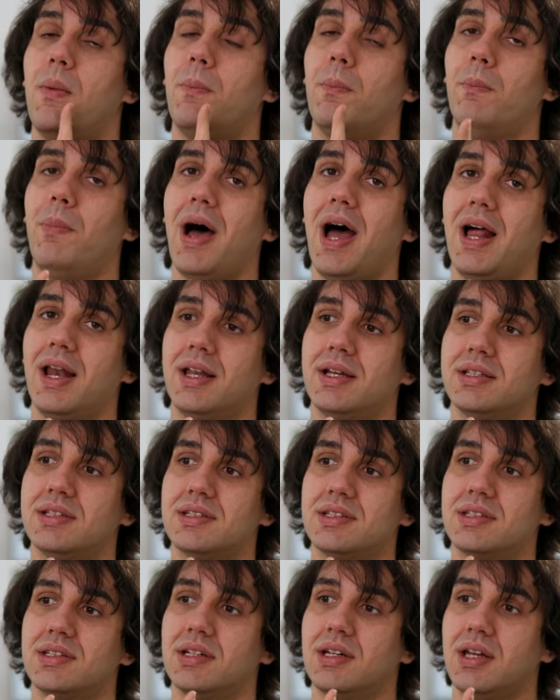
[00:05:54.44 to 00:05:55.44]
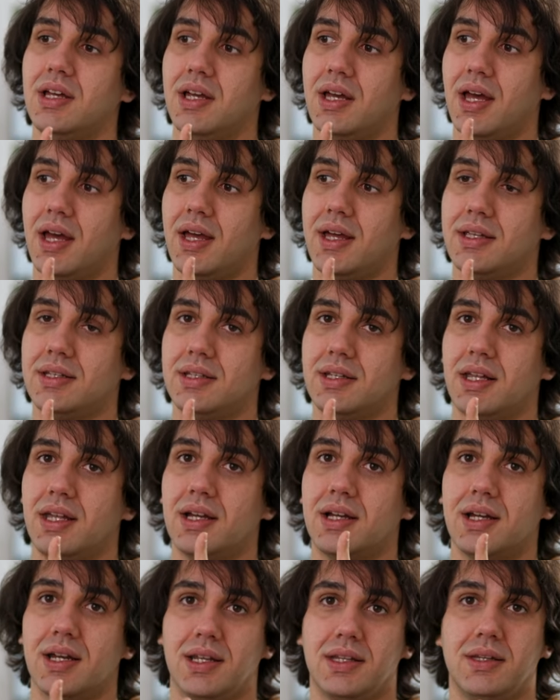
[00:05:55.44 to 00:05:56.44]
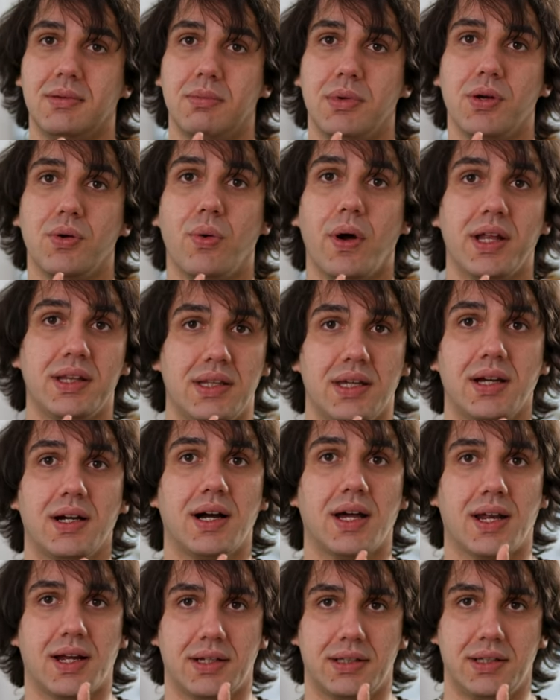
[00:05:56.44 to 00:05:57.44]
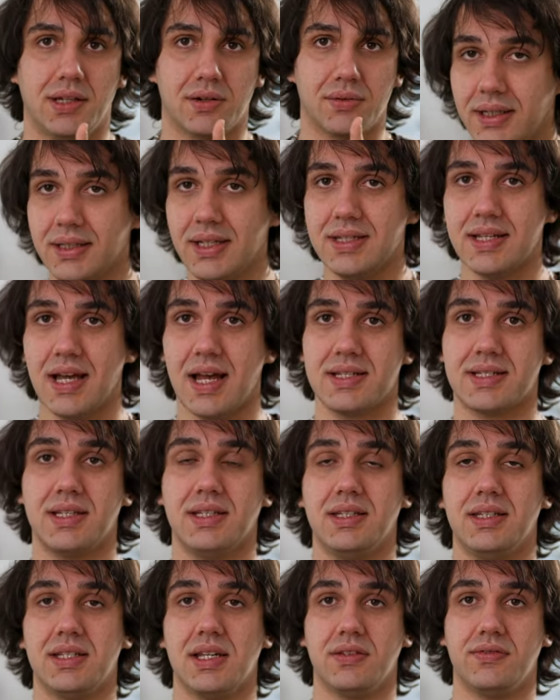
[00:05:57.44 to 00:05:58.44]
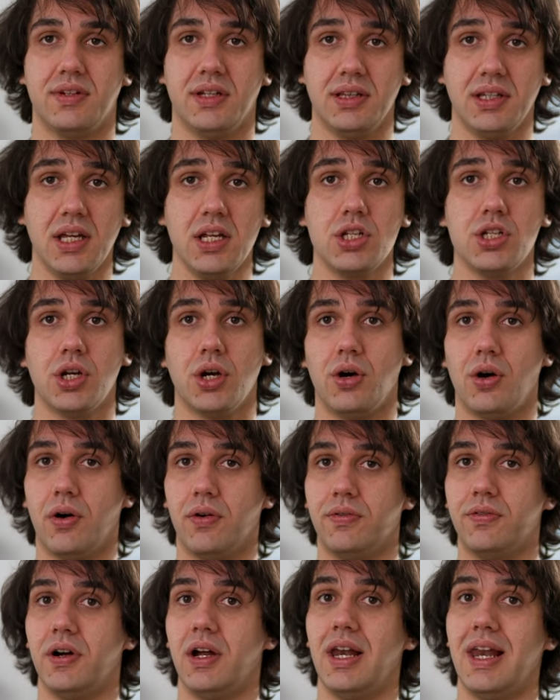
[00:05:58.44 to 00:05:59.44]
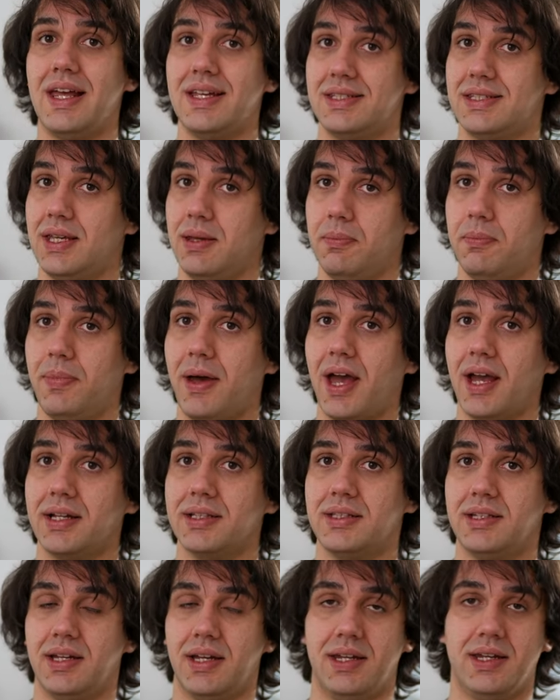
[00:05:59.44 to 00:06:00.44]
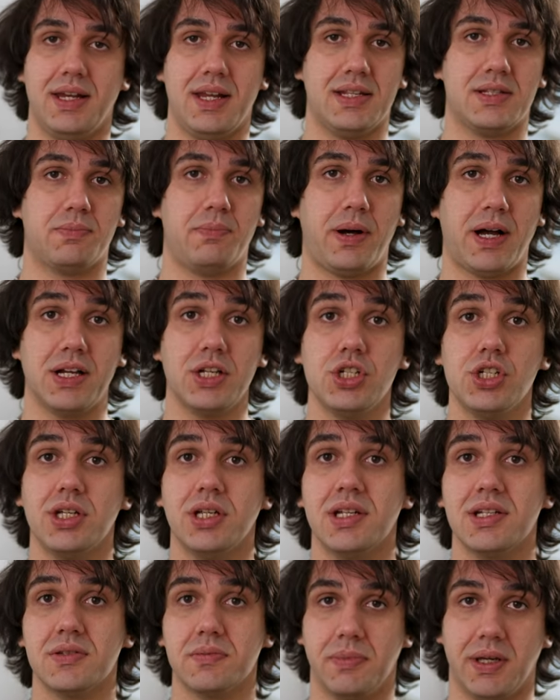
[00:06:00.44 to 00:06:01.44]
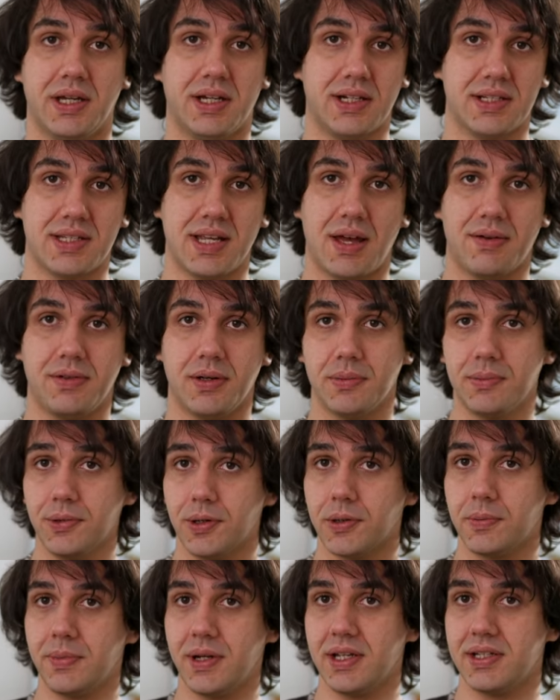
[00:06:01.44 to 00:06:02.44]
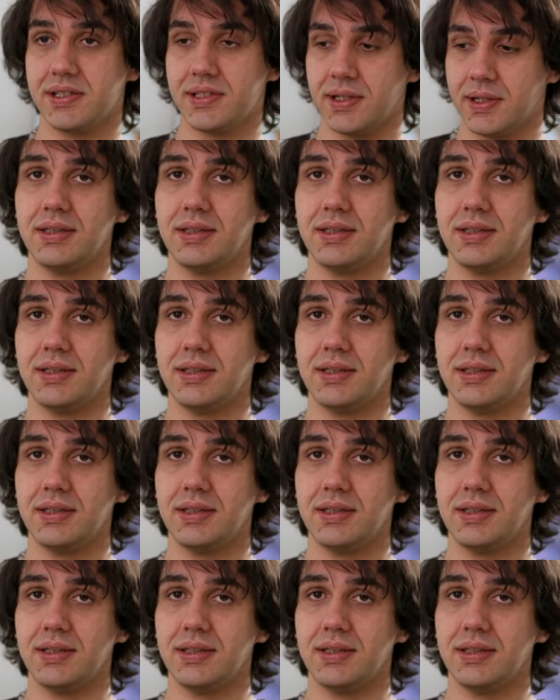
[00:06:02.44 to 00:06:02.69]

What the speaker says: balanced, and incredibly wet in character. This has the disadvantage of less impact and less punchiness, because having more bass